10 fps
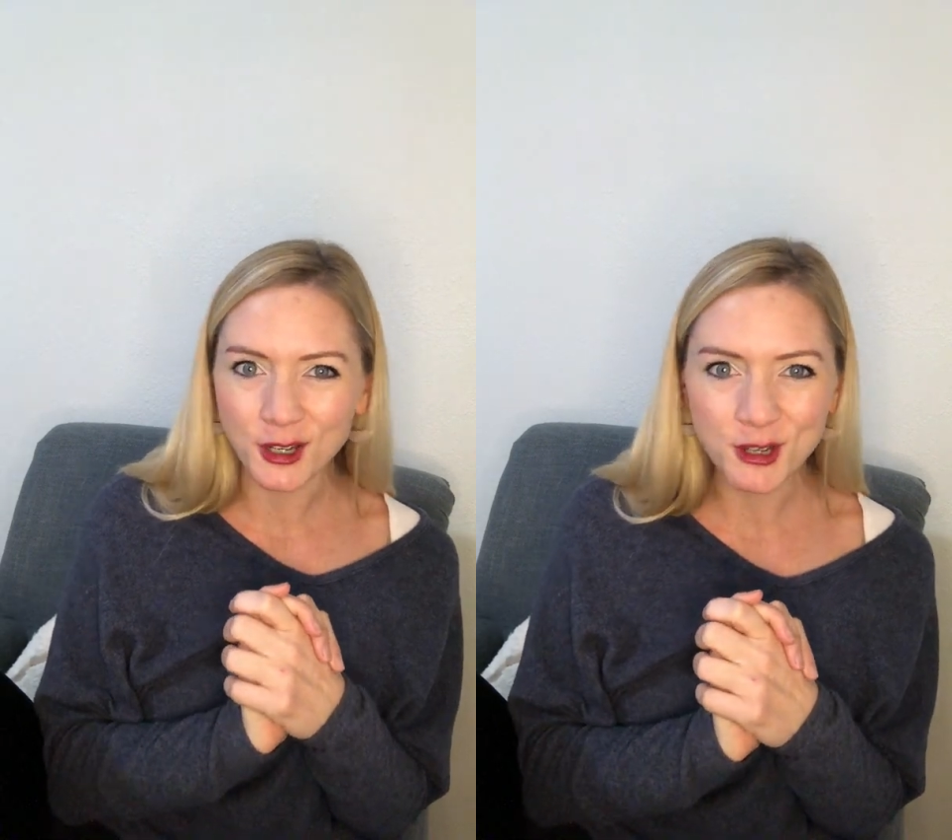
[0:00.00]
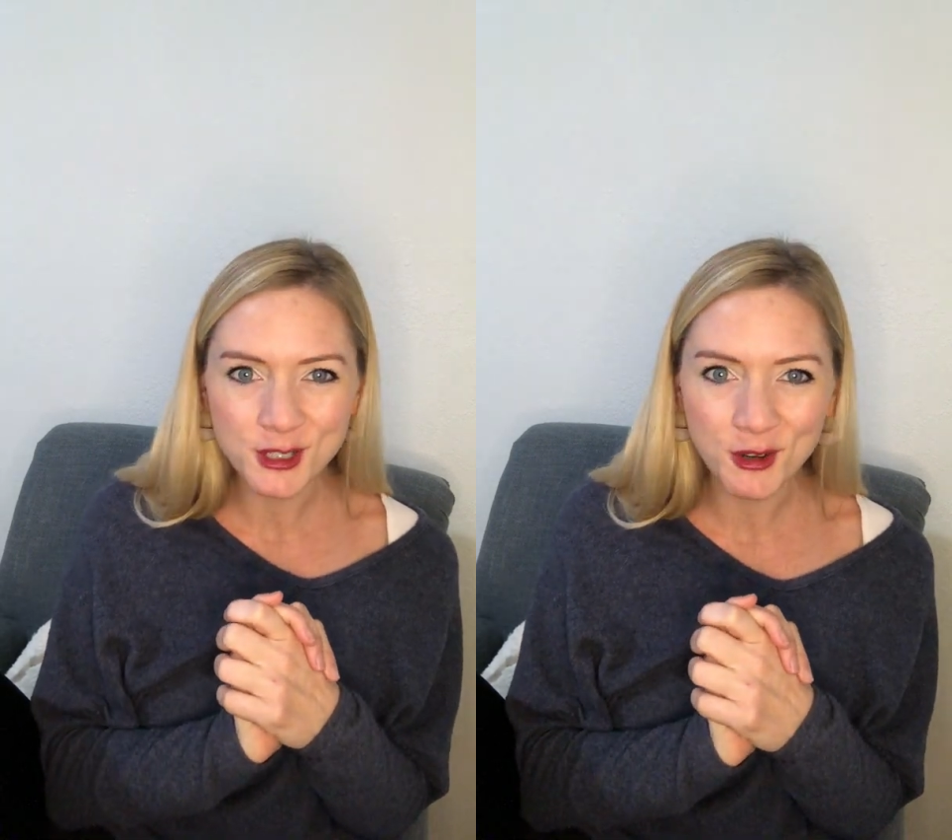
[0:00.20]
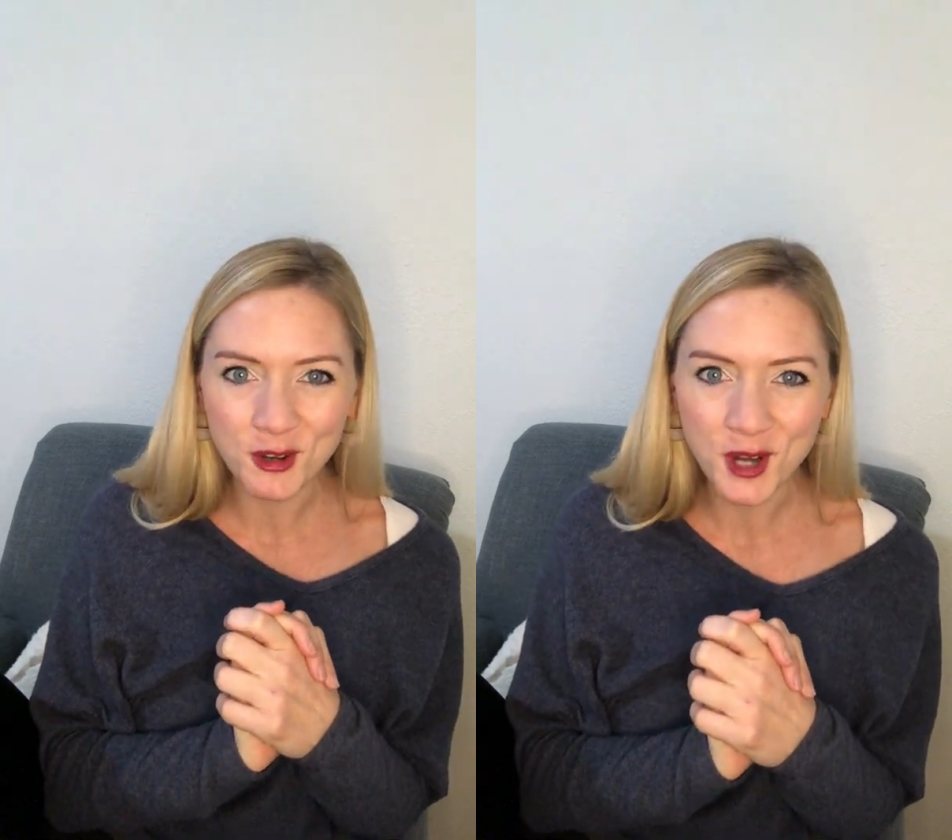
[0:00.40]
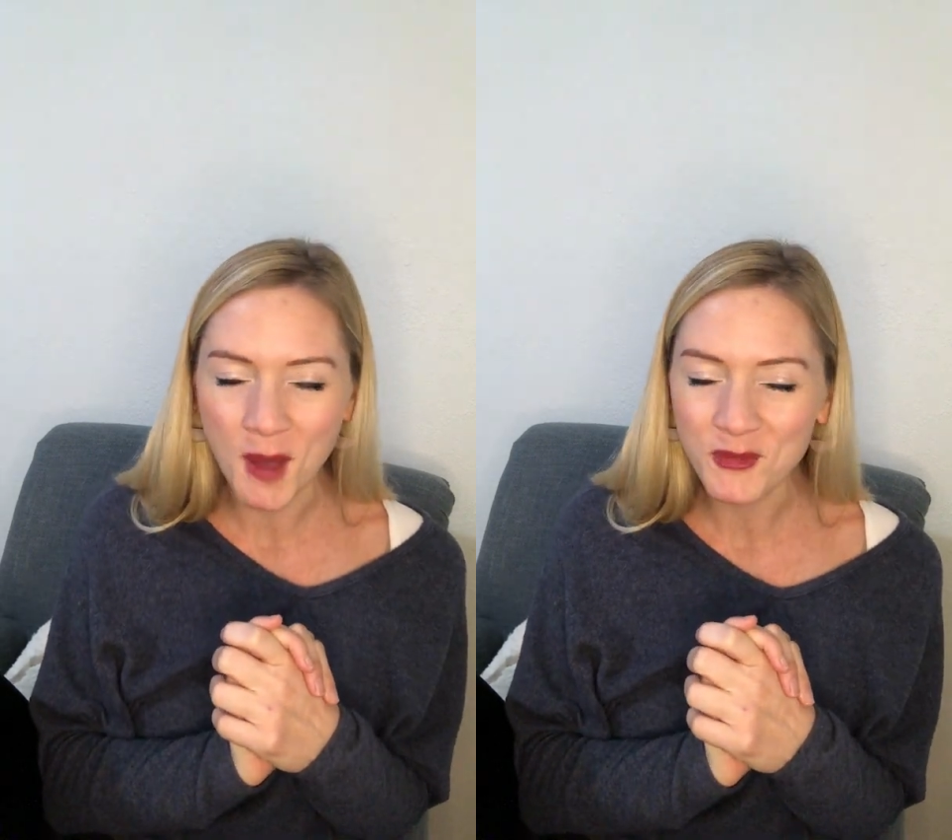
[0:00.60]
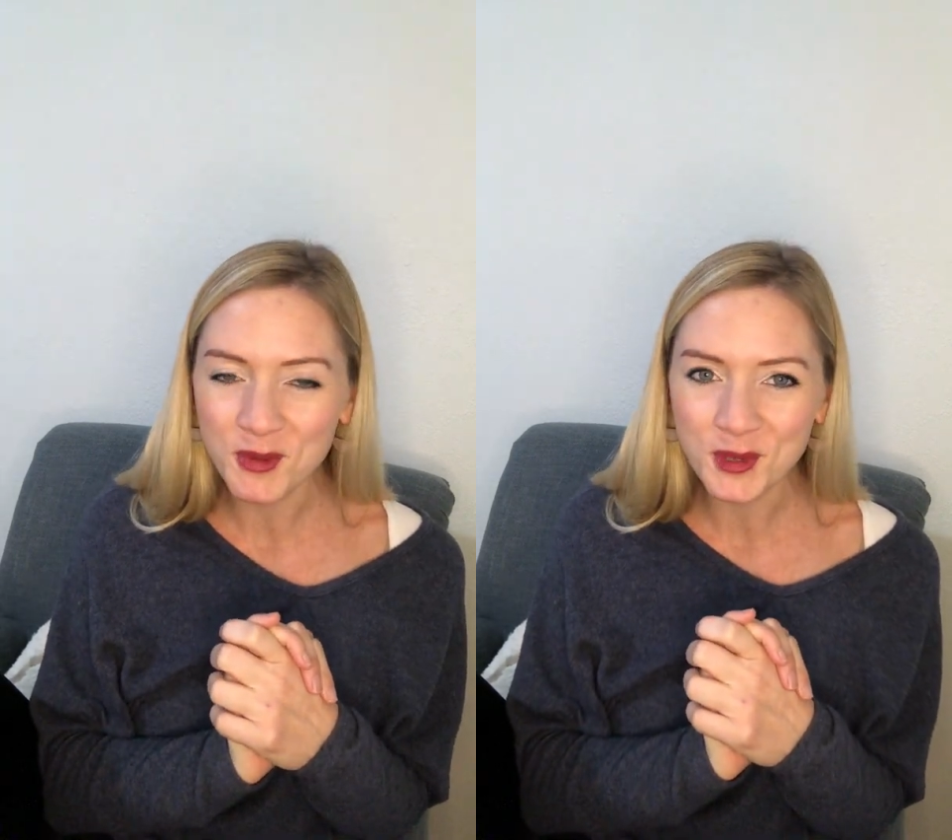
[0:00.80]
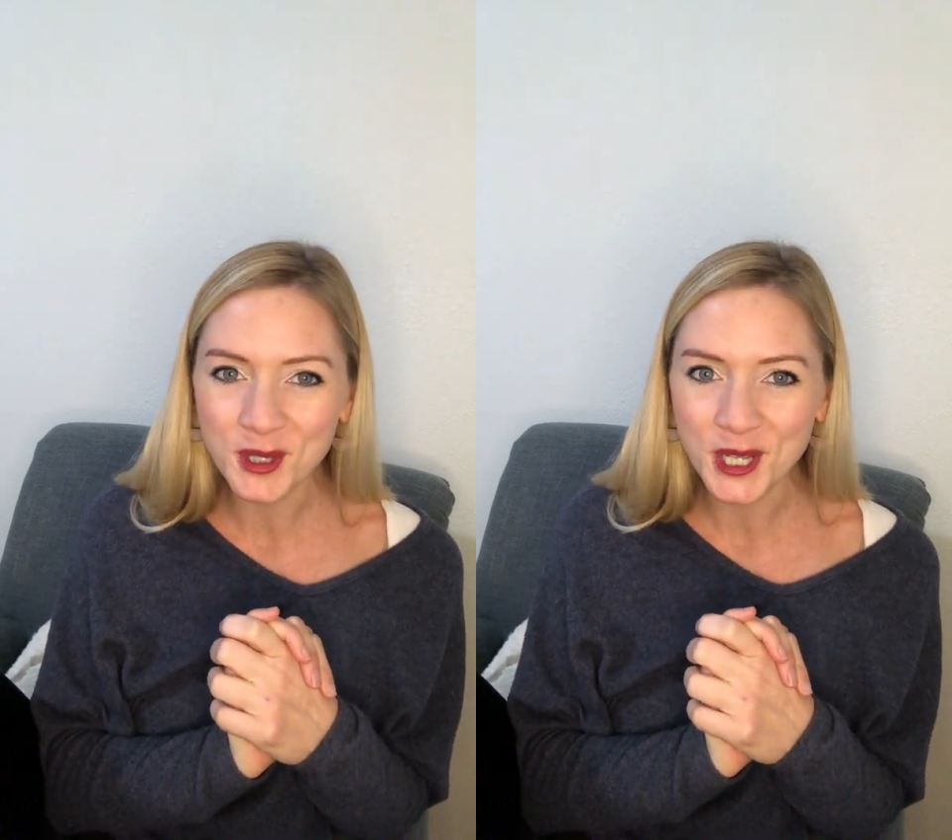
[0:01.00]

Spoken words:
Are you sure they're comfortable?